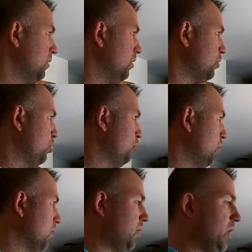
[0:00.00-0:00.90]
there's 2
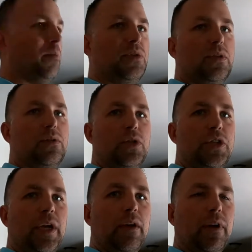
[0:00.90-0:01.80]
more lamps,
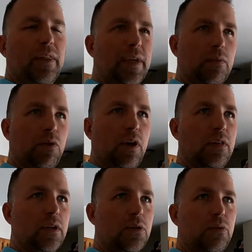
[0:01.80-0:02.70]
which I think I'm
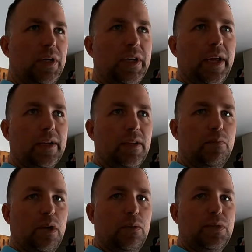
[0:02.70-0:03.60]
running the crid
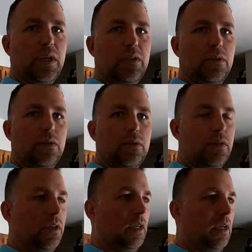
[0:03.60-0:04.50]
connected bulbs on
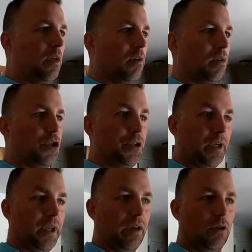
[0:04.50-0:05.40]
those, which you
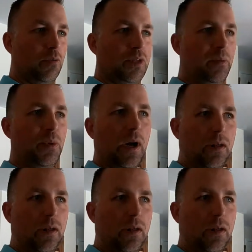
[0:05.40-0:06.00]
can get at Home Depot.